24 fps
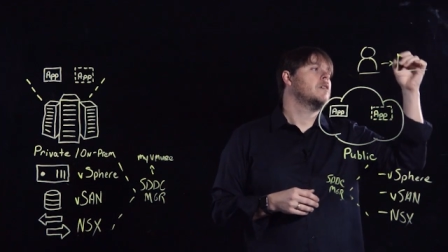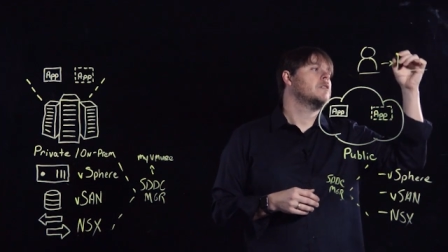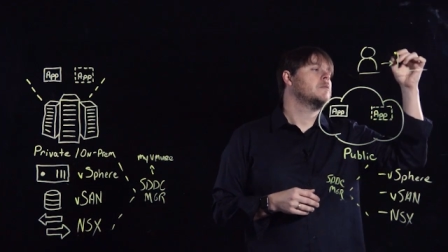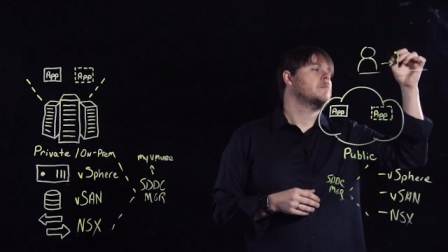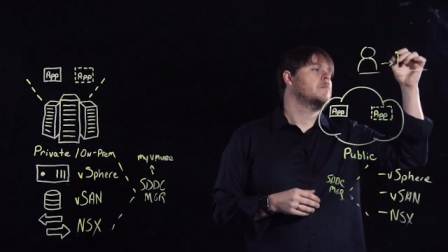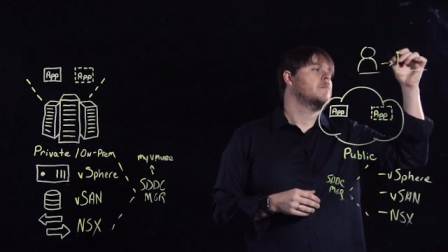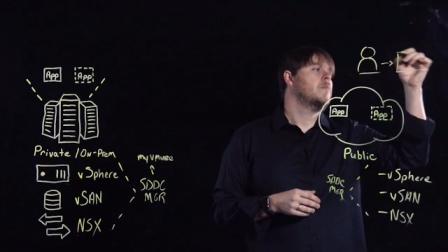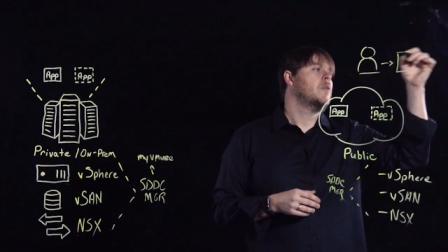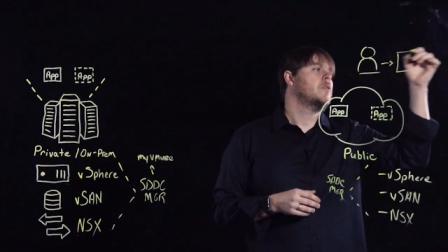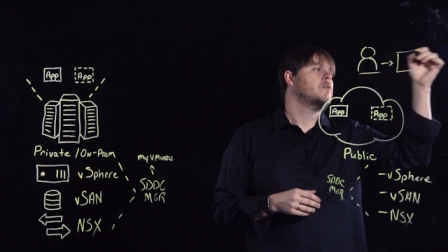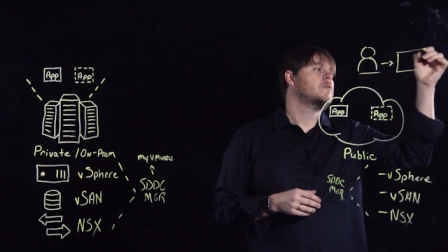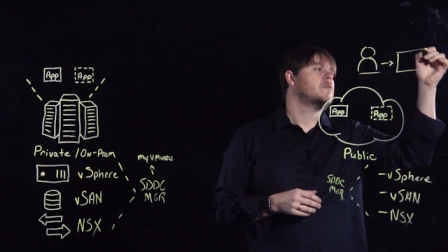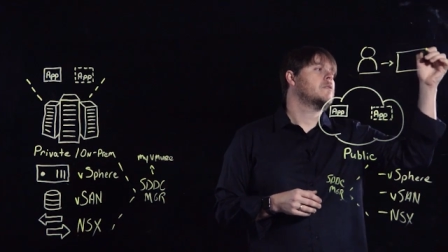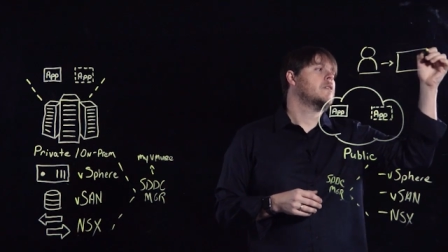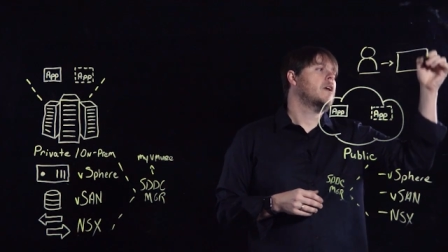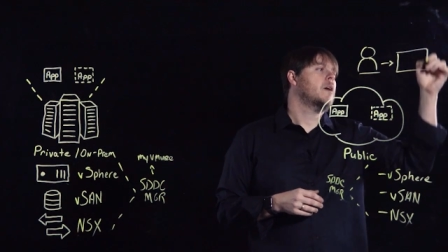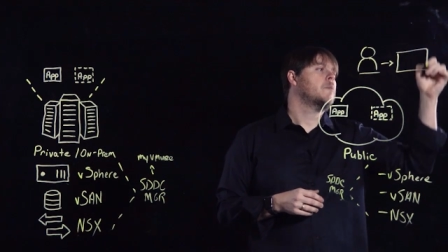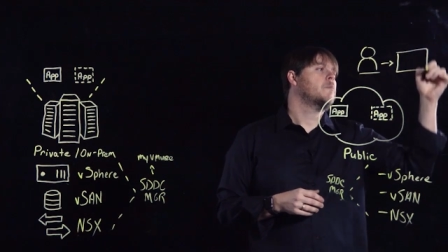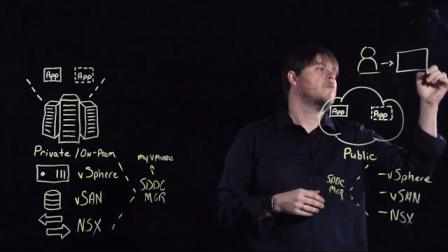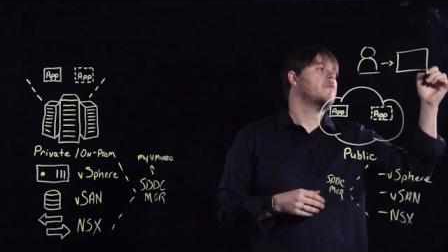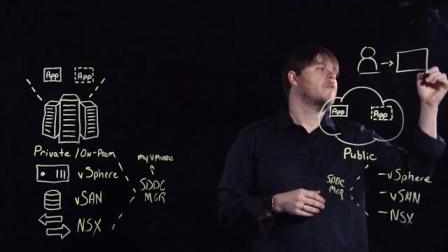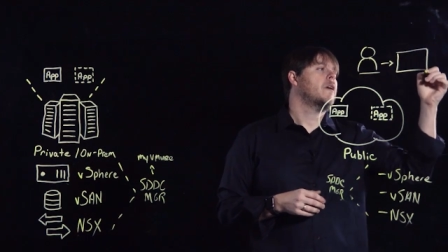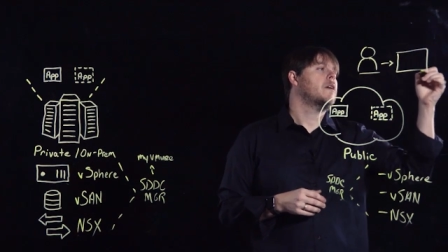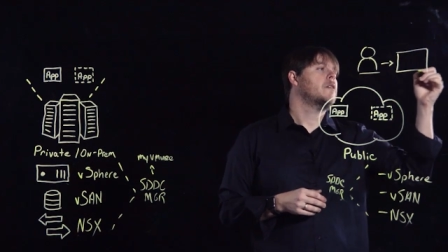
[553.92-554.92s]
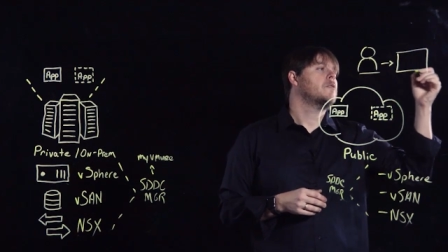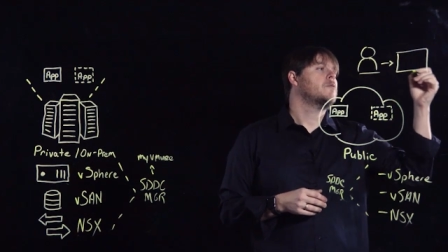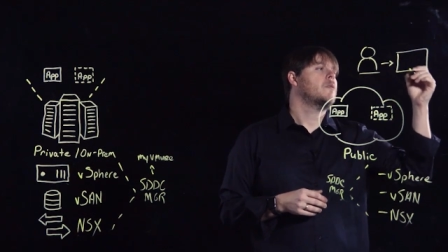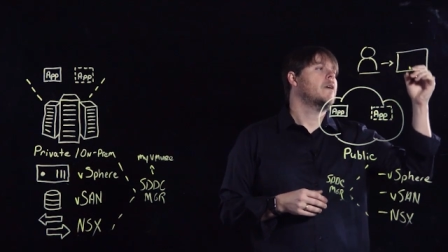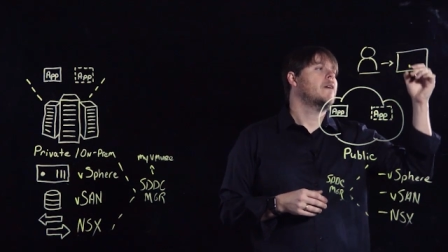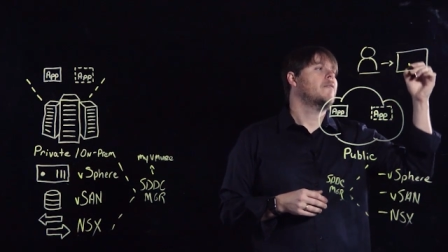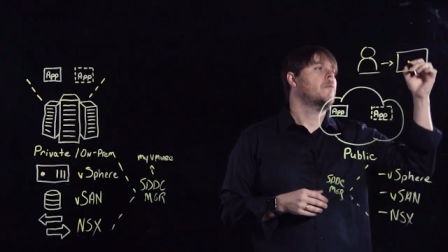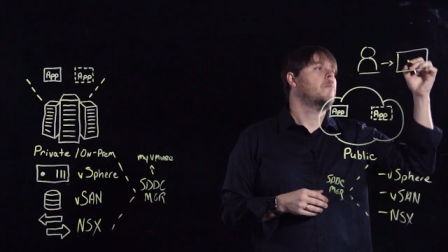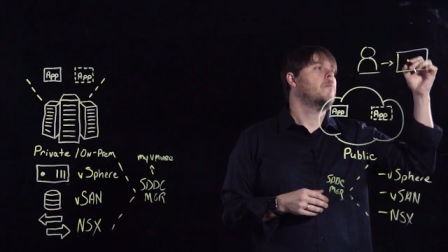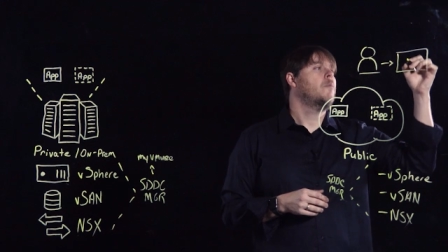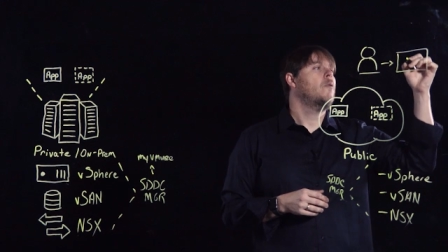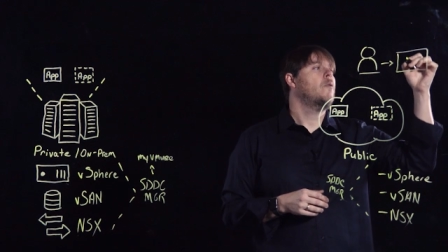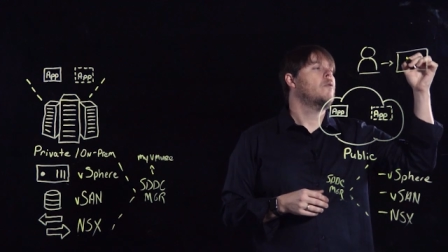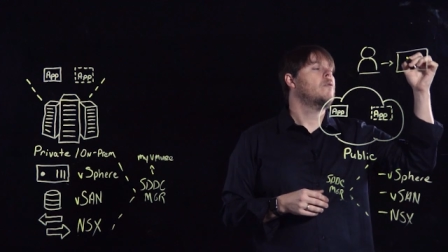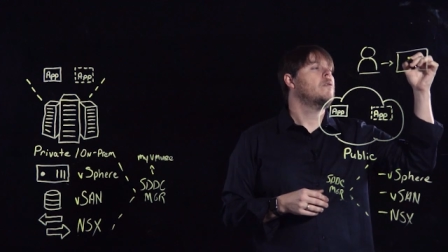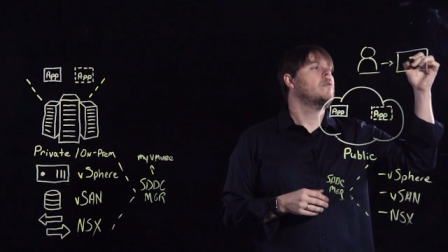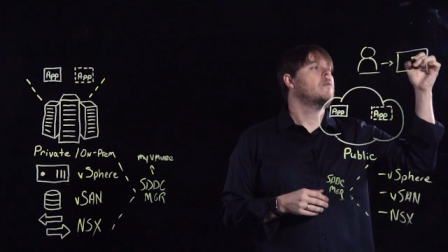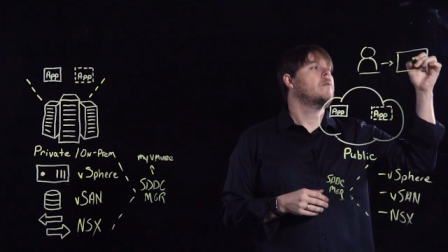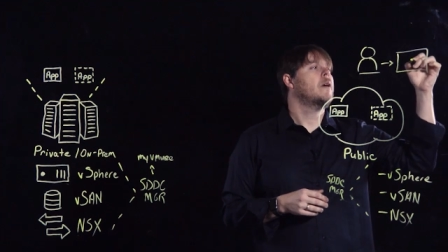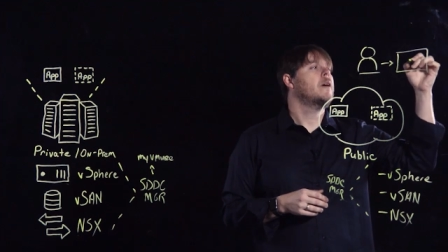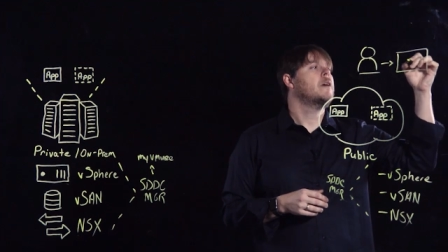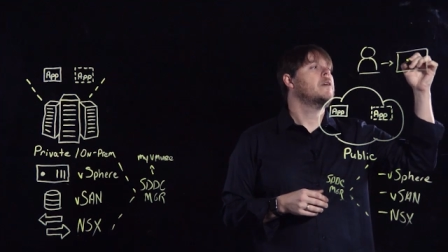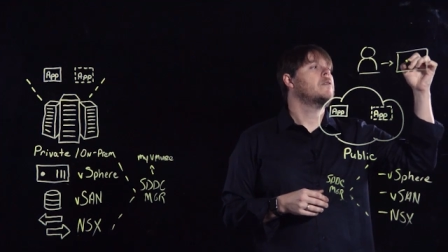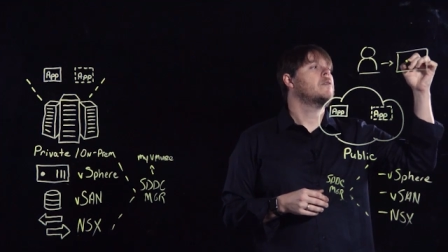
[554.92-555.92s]
Most cloud providers will have a
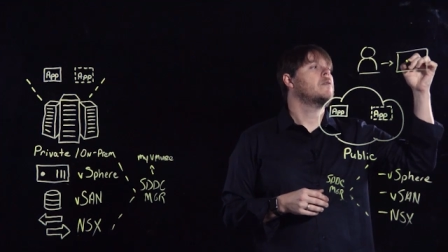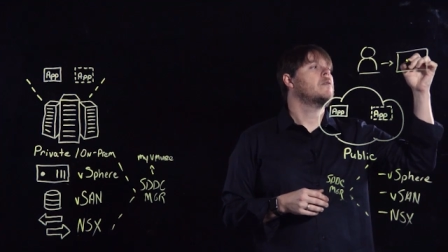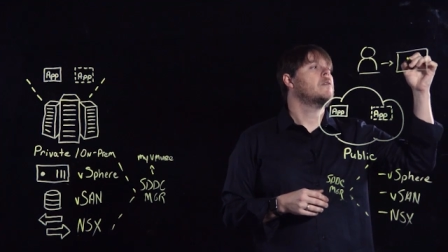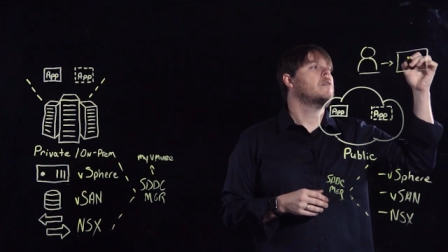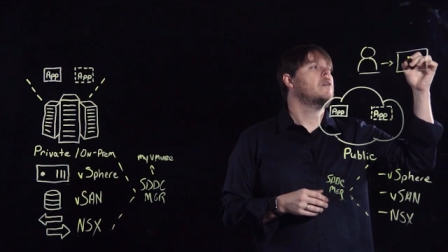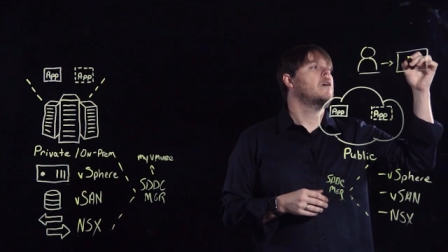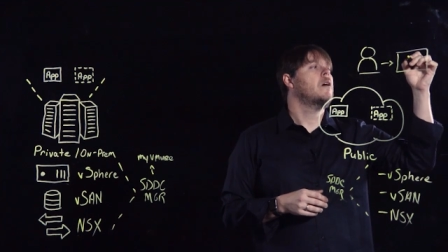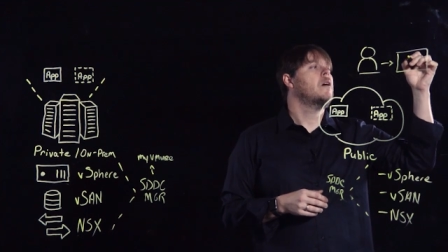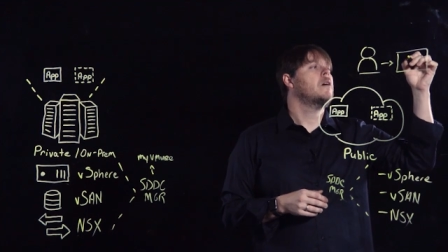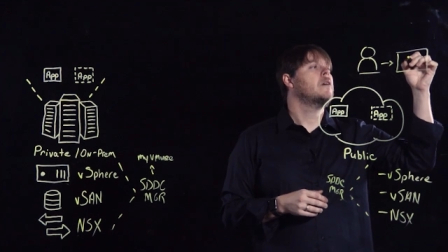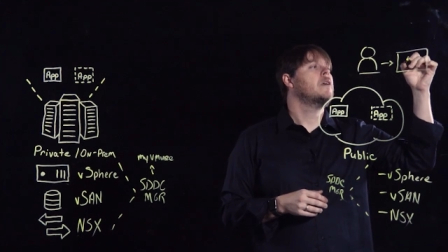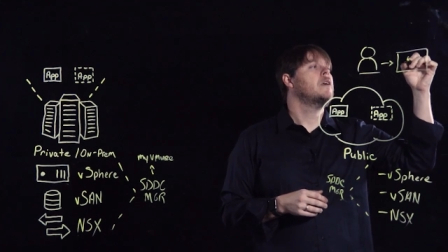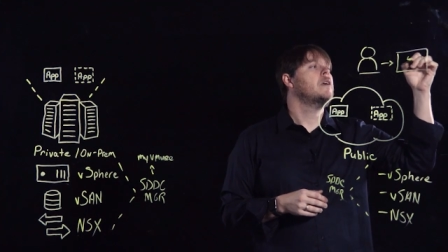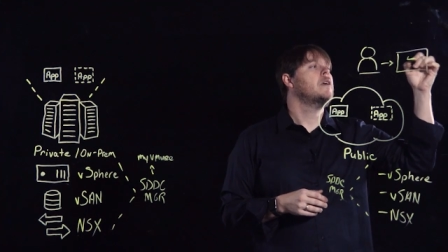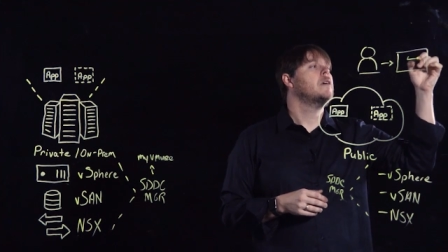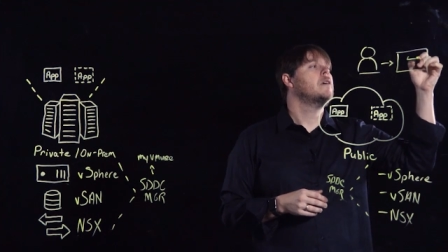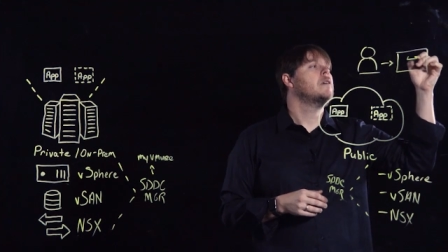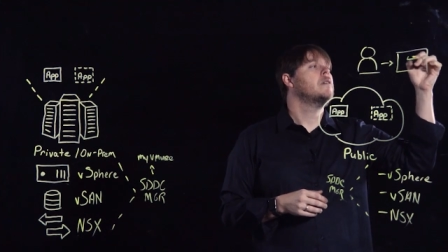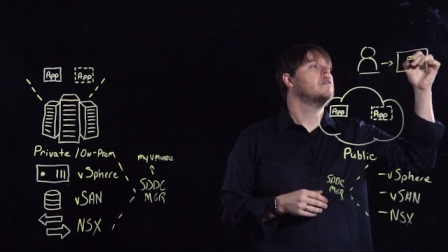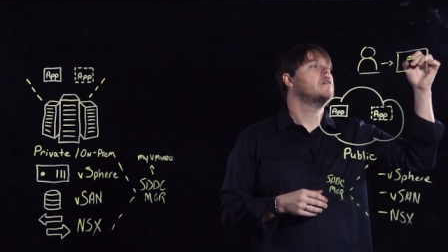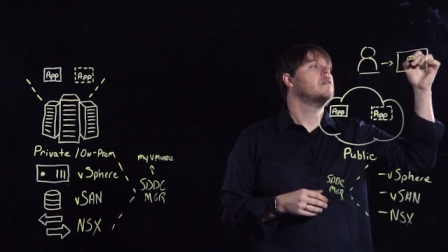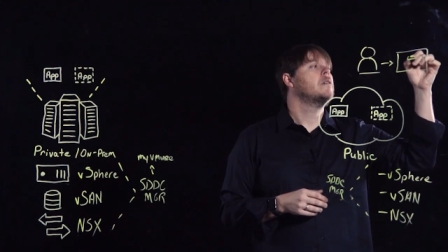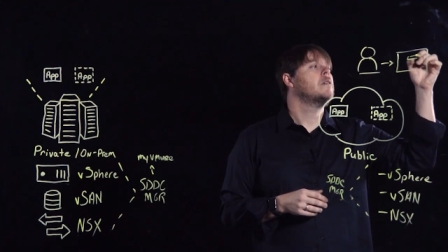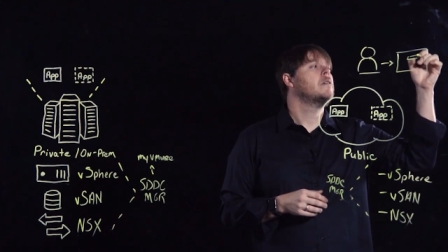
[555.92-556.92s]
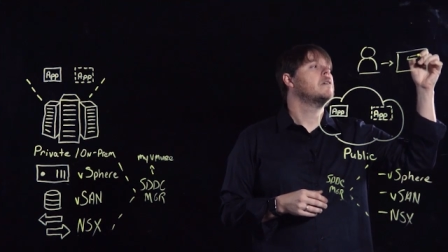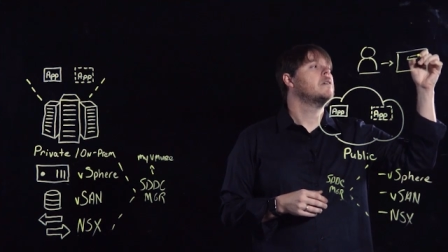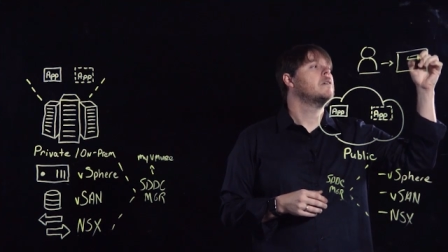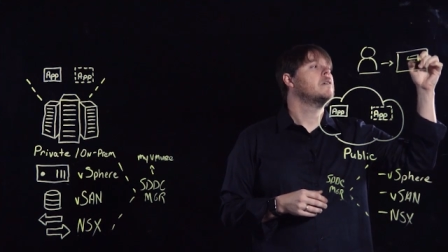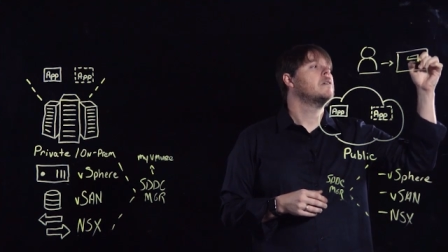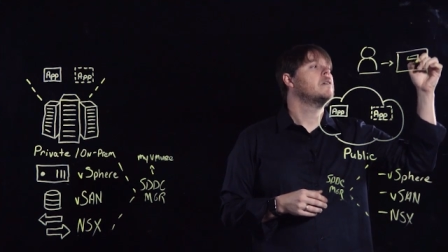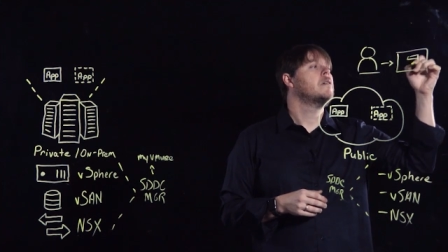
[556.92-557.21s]
portal, right? You'll log in,